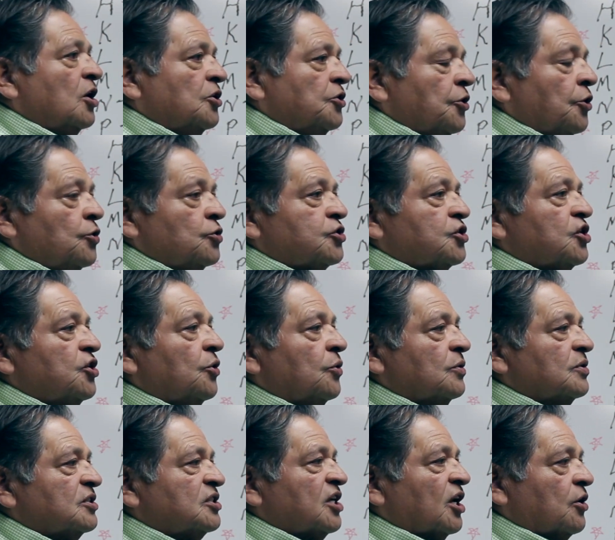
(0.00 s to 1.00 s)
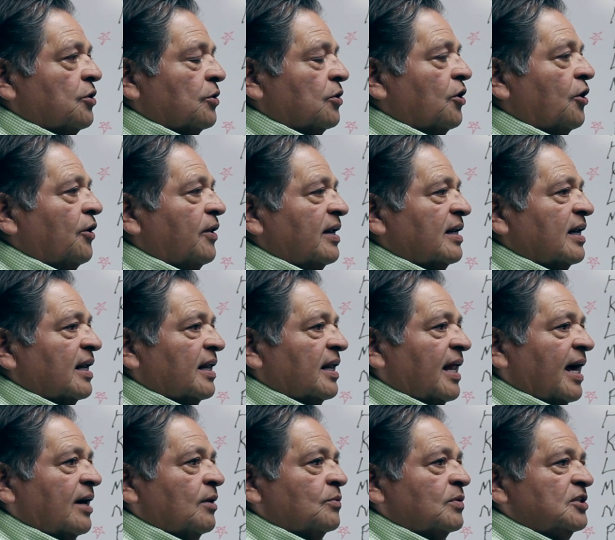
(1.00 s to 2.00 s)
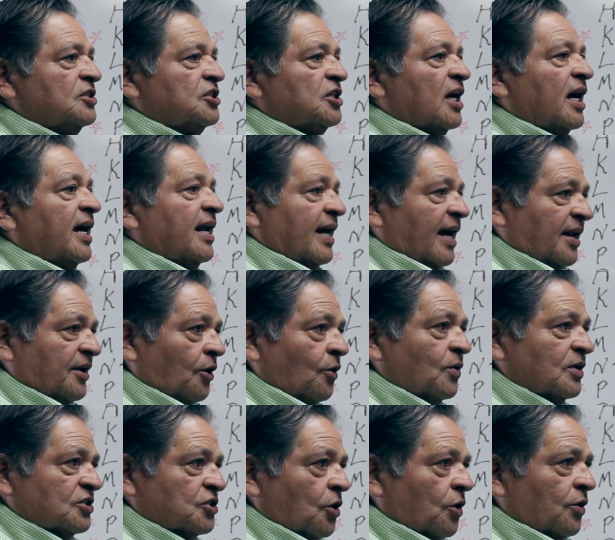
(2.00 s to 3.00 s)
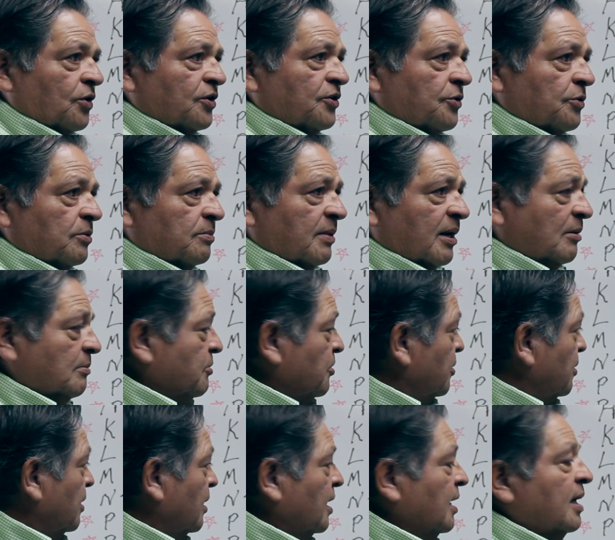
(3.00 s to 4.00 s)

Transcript: new students that are learning the language, and I know it's hard to remember